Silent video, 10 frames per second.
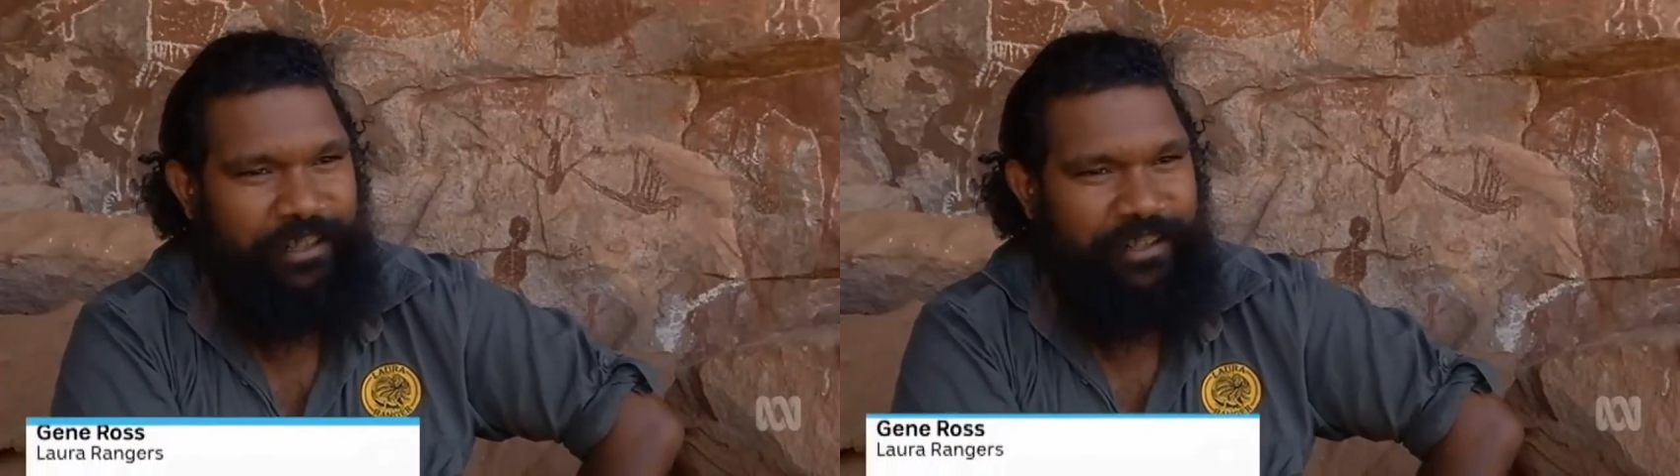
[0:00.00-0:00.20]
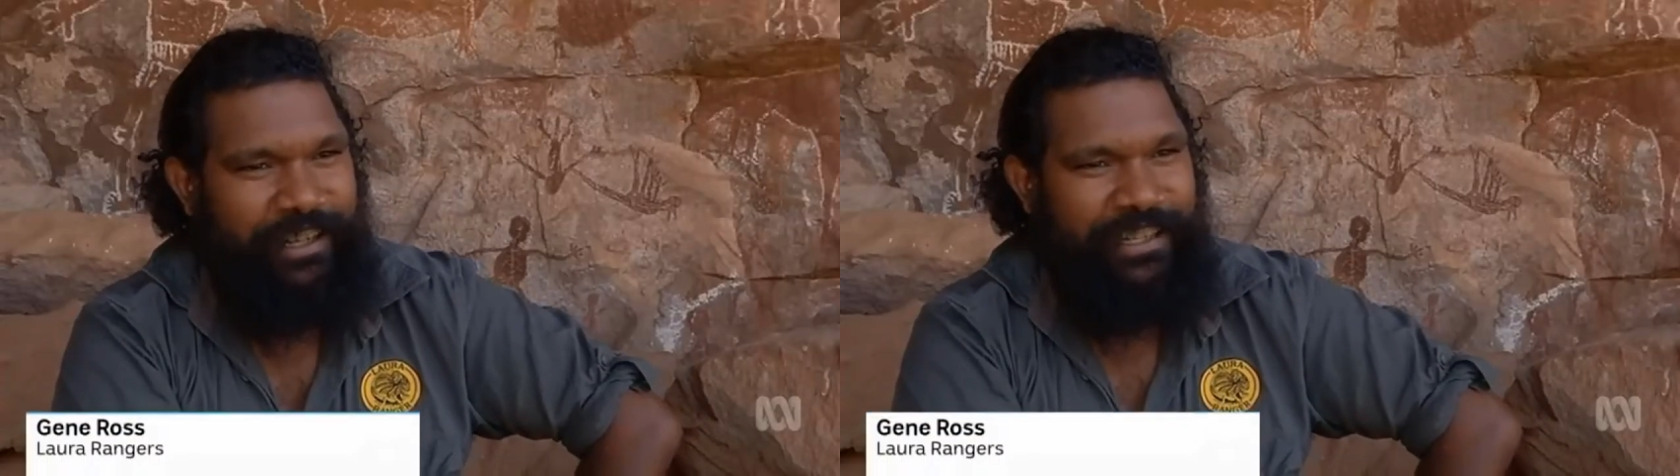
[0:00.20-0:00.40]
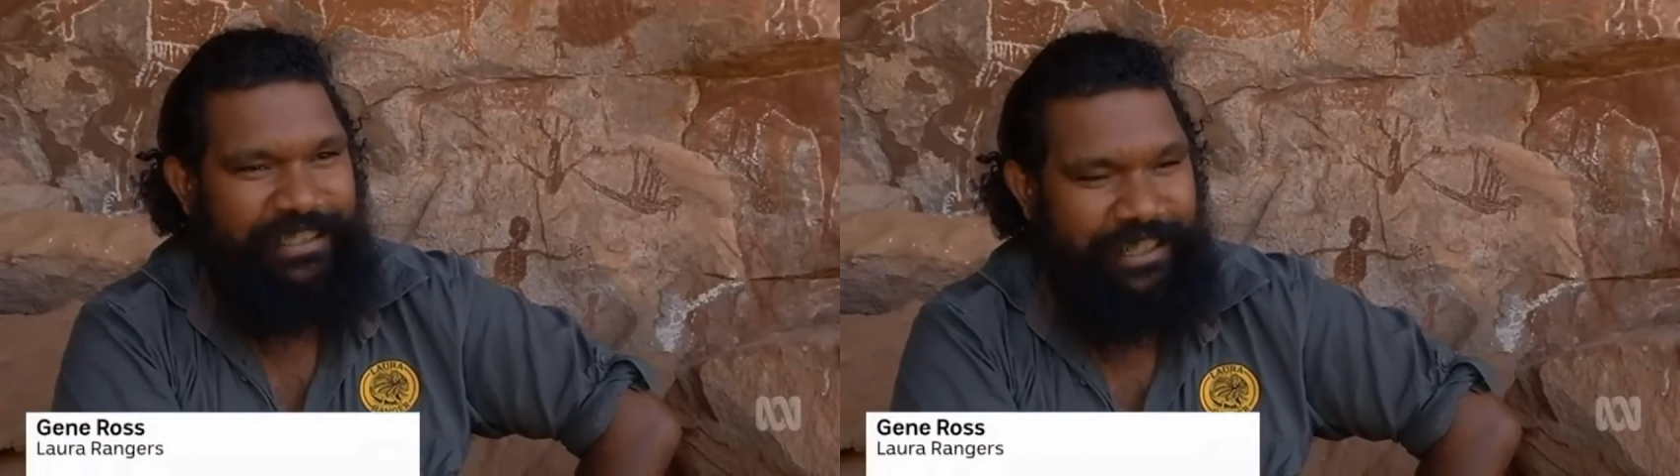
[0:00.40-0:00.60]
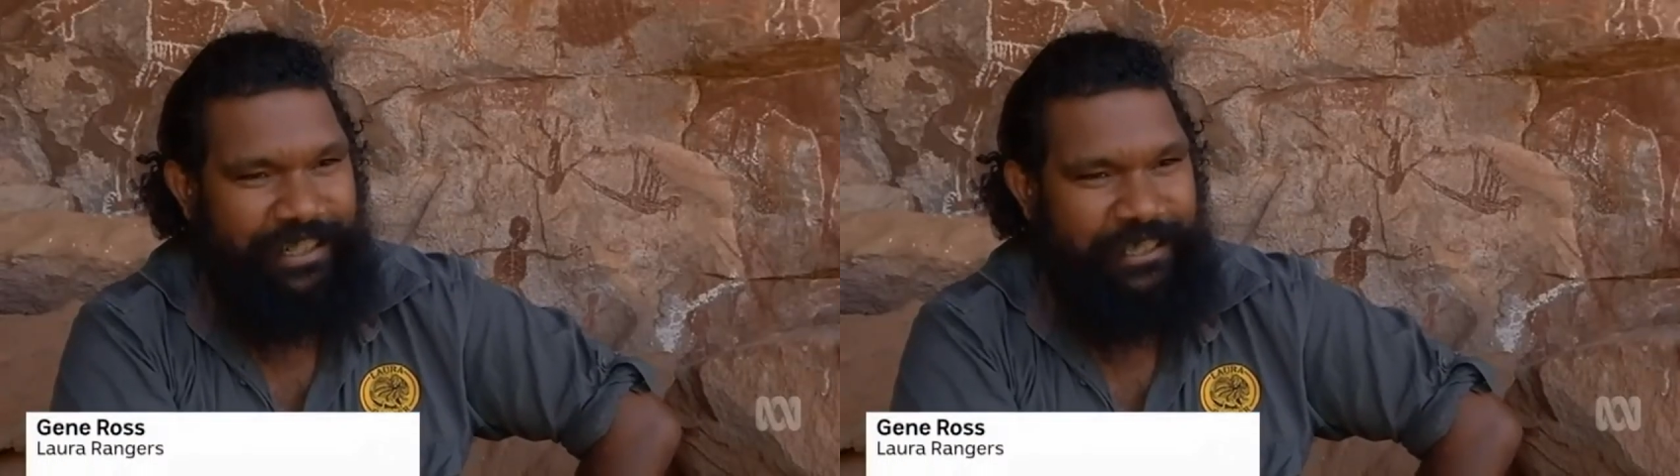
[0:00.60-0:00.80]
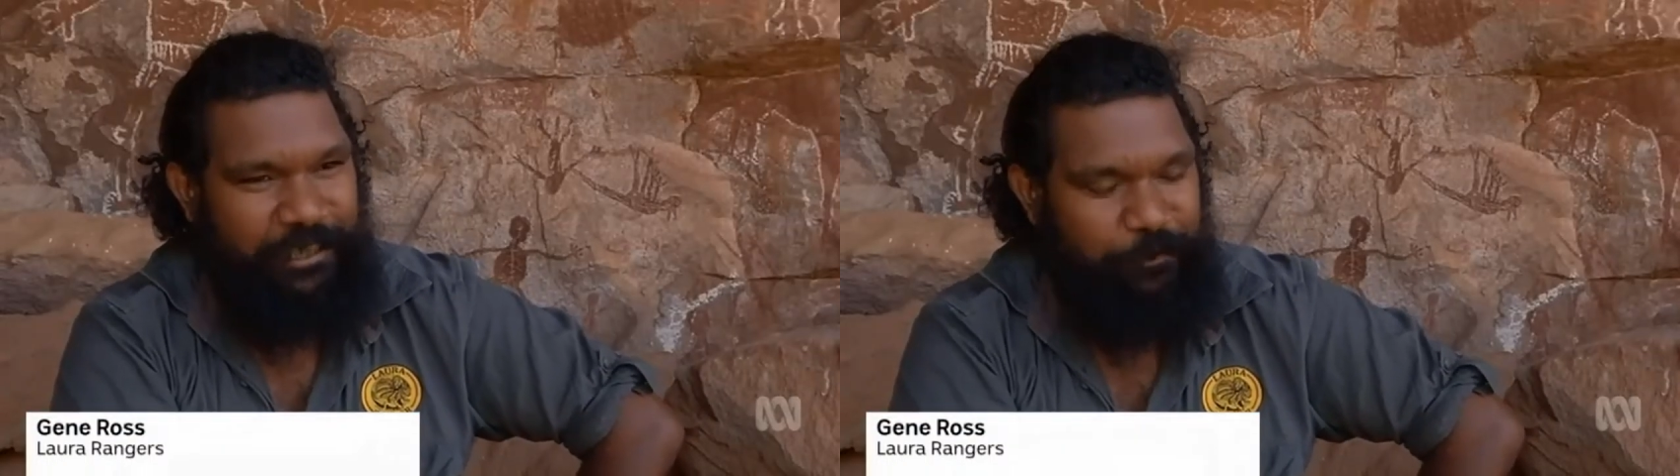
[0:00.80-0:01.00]
location
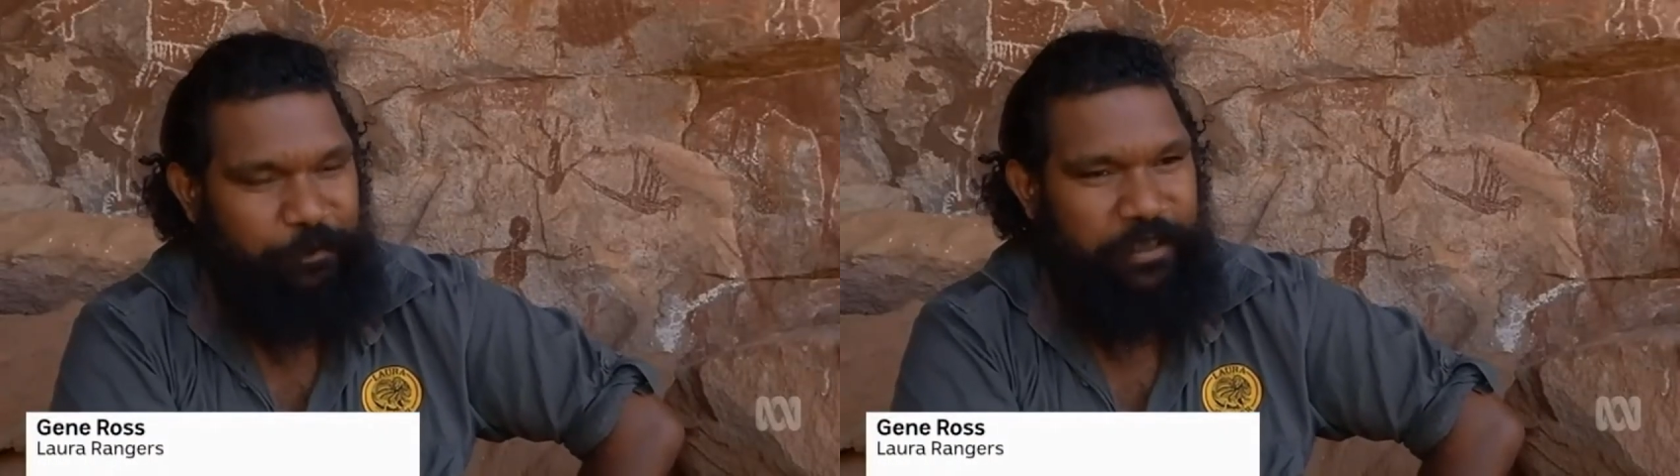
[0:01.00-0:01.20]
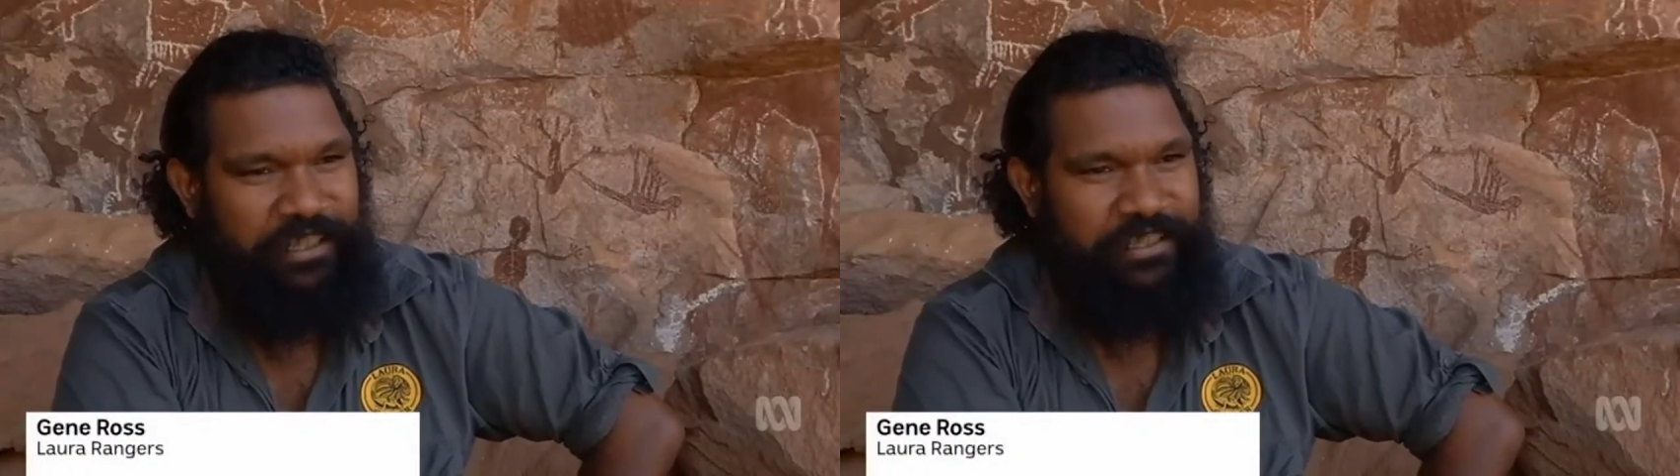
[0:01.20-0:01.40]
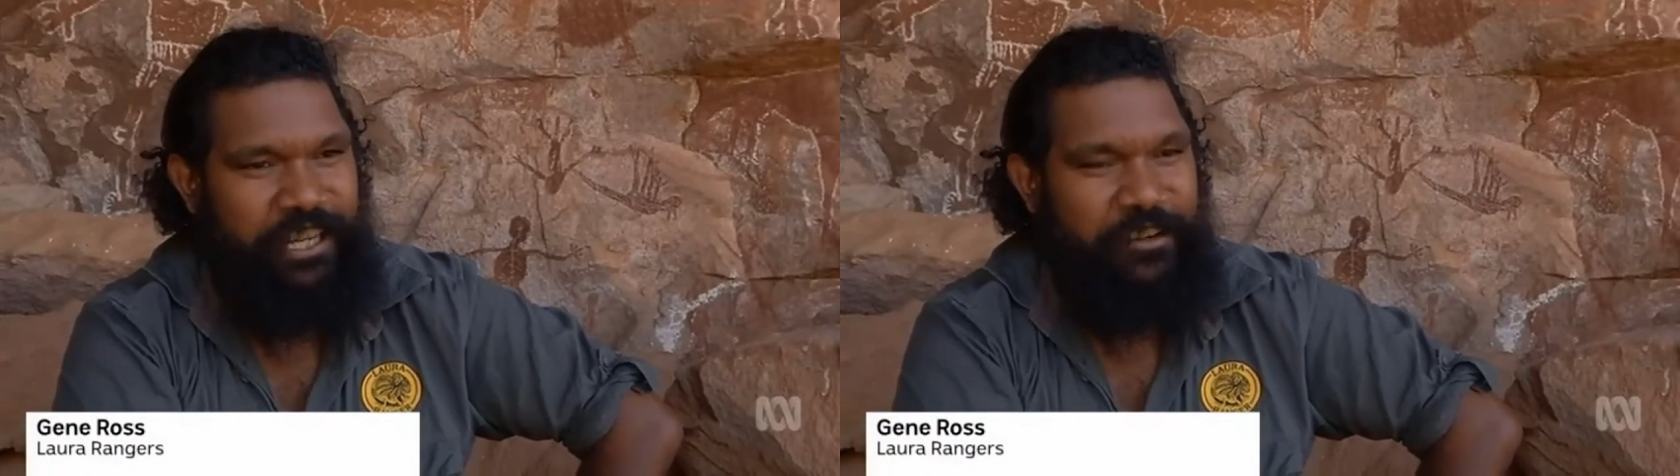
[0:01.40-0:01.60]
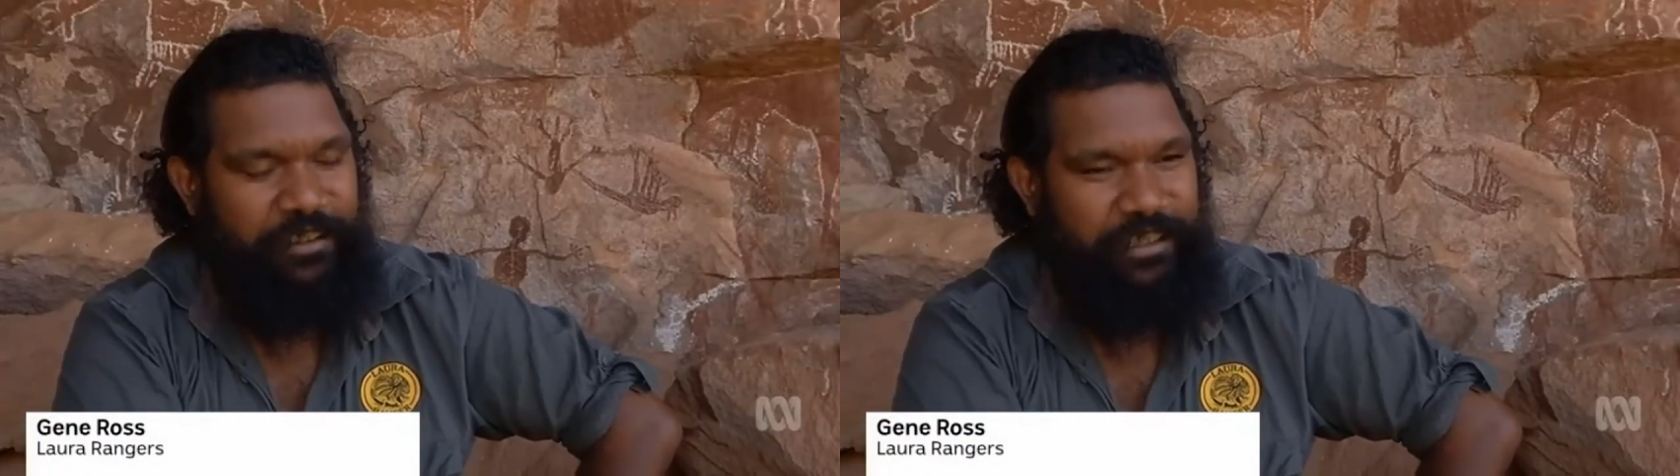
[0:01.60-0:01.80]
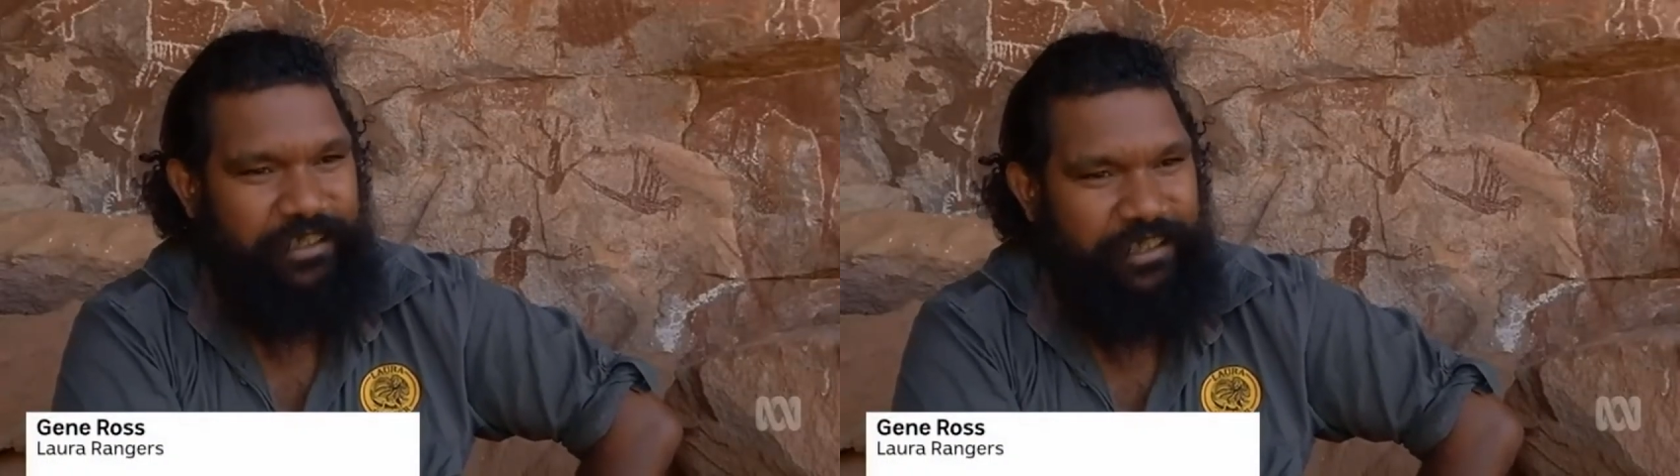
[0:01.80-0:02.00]
it is. It's pretty
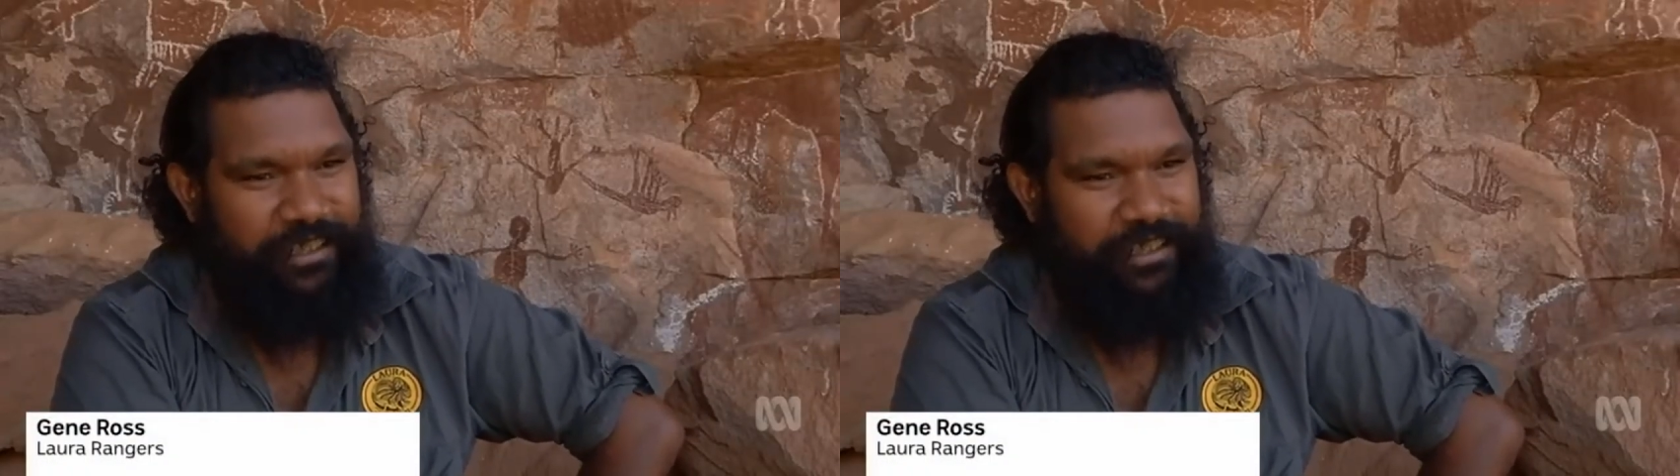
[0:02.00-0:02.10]
sacred.